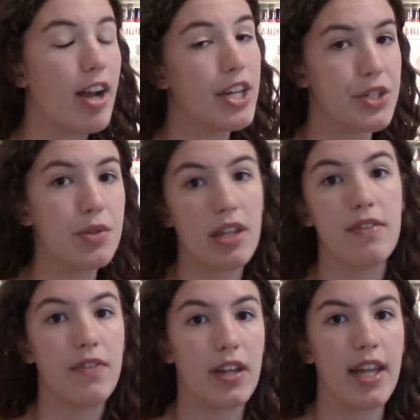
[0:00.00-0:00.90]
I do
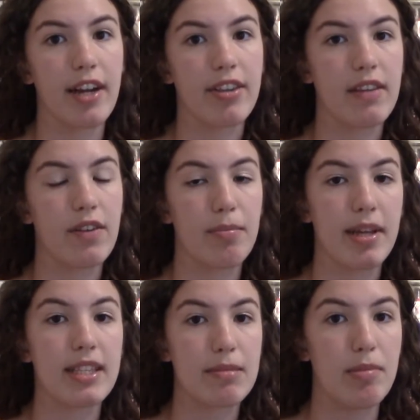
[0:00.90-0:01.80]
love Fun Lacquer. They've
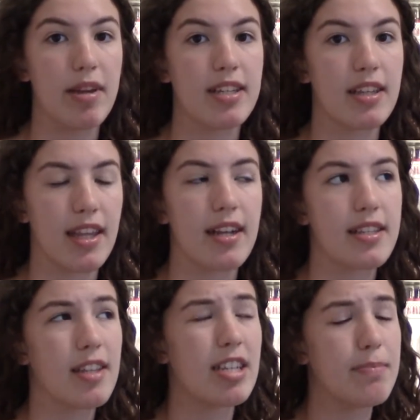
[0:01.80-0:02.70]
made some amazing
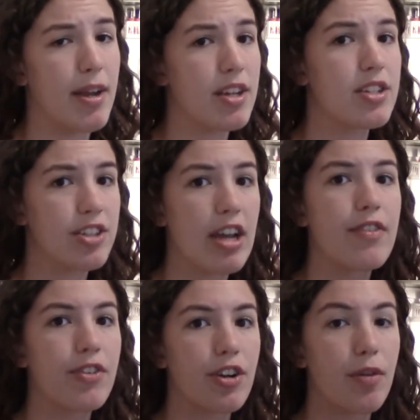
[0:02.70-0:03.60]
things. They're especially
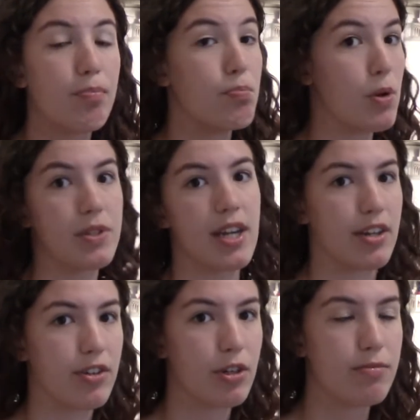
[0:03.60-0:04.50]
great for
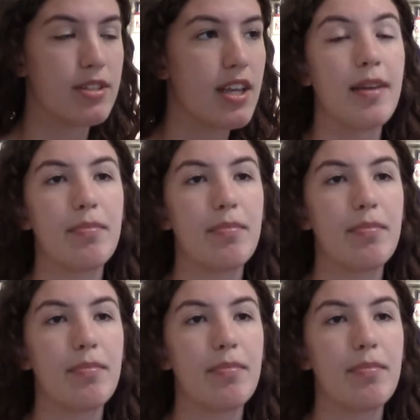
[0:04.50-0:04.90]
multi-chromes.